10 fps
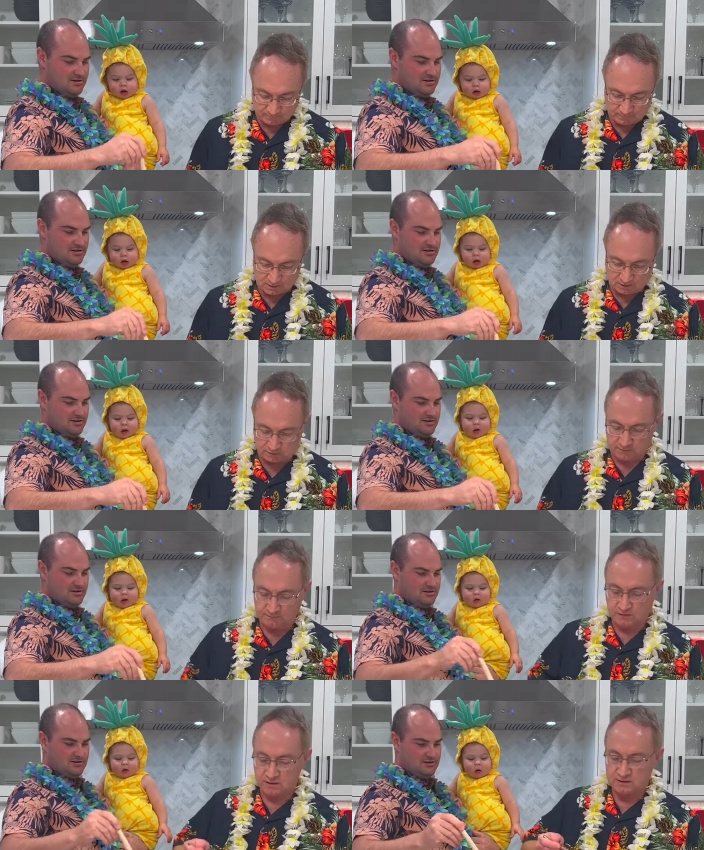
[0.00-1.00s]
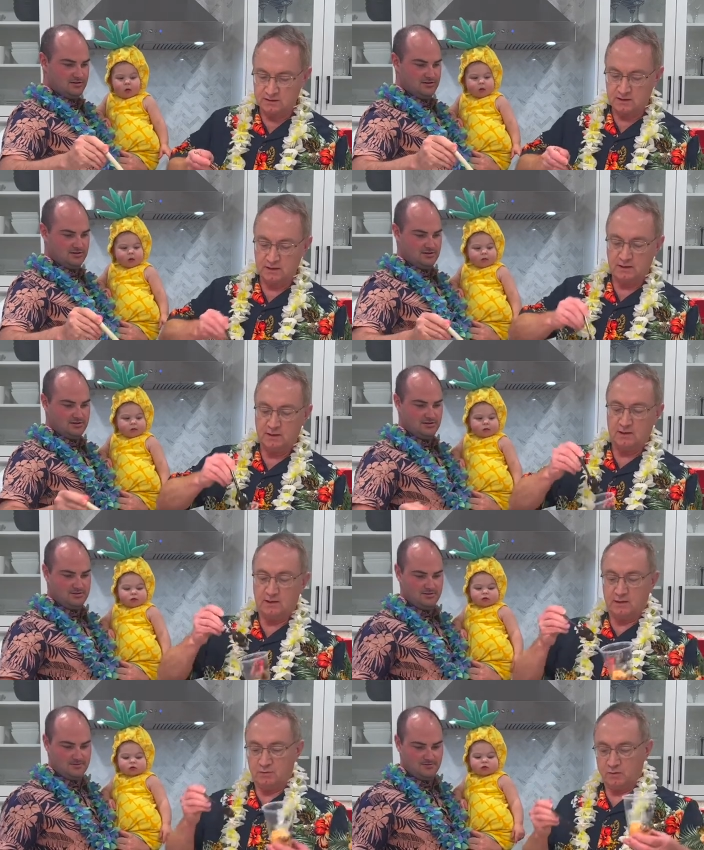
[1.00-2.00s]
Speaker 1: That goes in first.
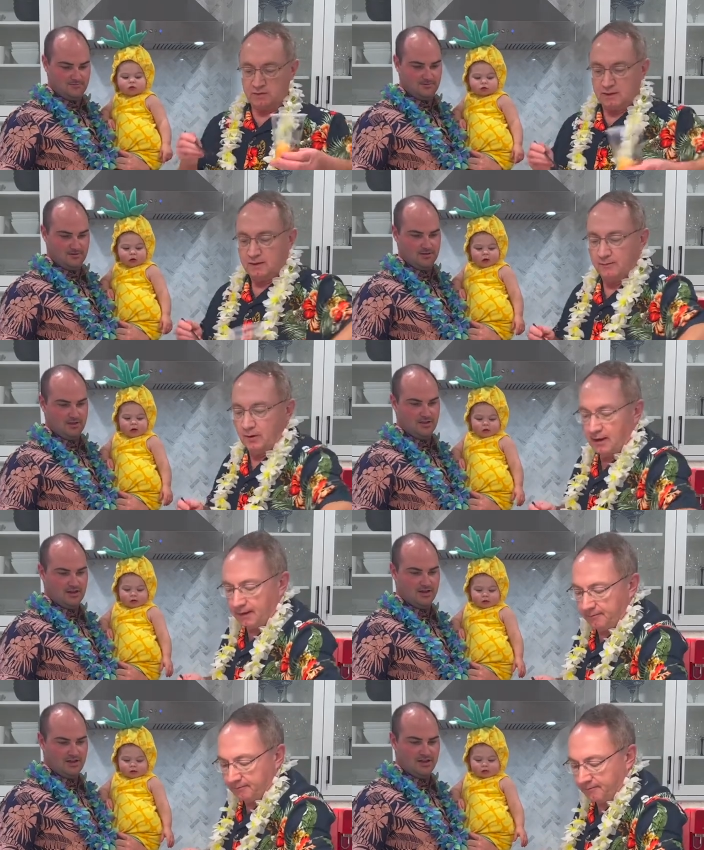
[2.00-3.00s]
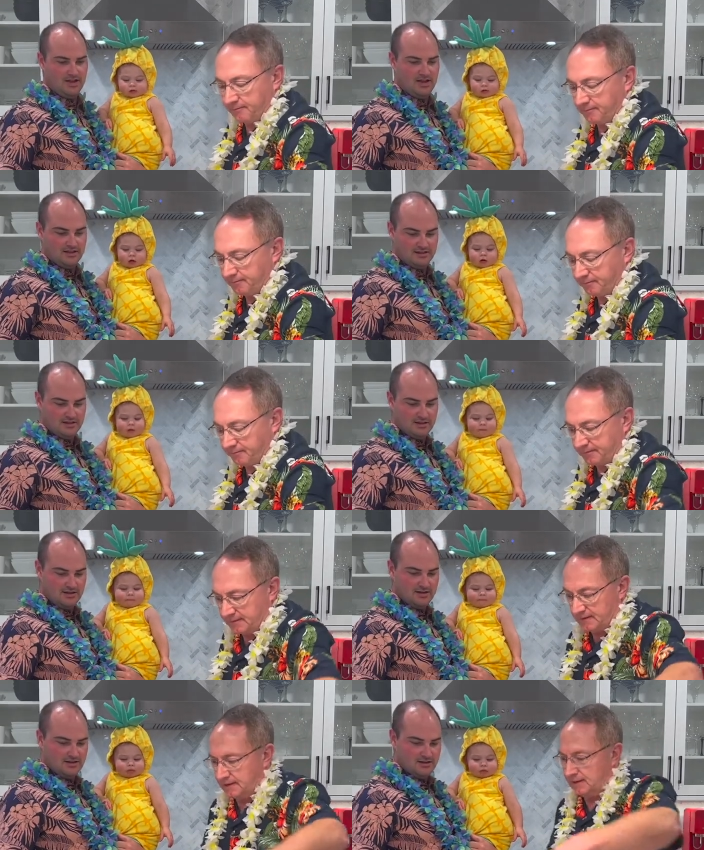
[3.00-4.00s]
Put that in the bottom. That.
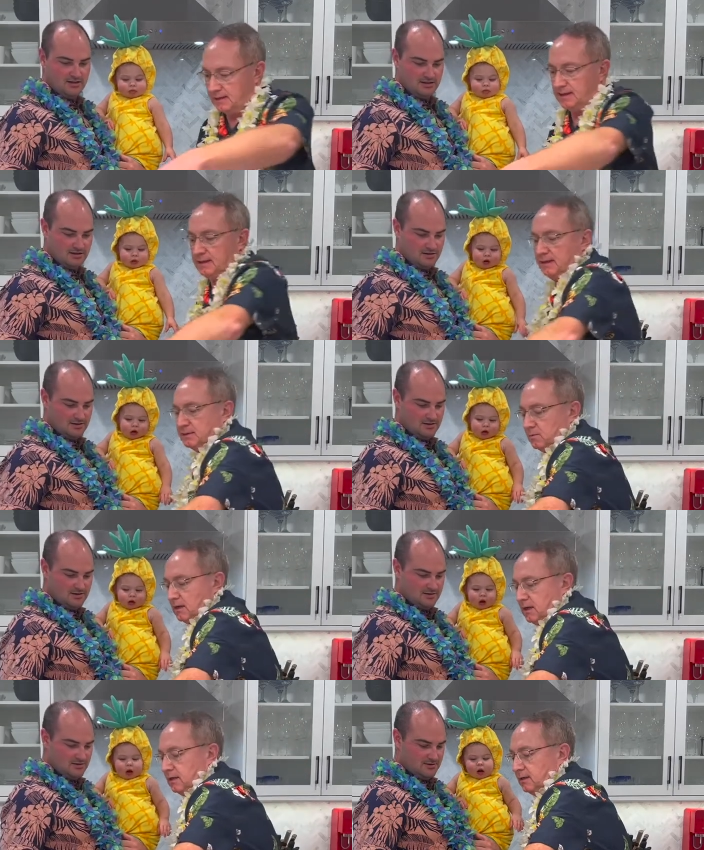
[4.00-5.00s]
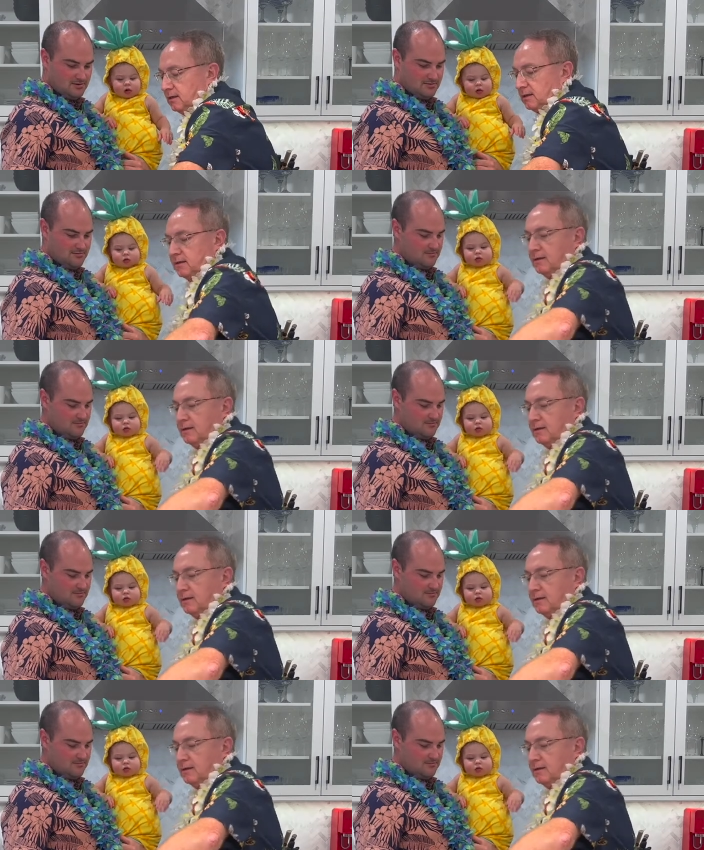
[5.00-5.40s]
And this one.